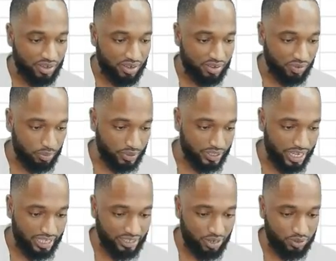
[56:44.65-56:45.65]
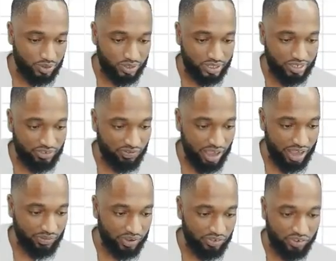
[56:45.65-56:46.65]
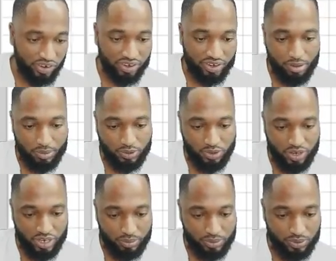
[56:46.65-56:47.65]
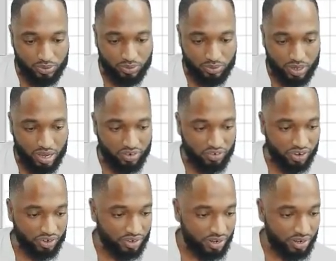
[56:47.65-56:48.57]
If I put 10,000 is 500. How much you going up to? 100.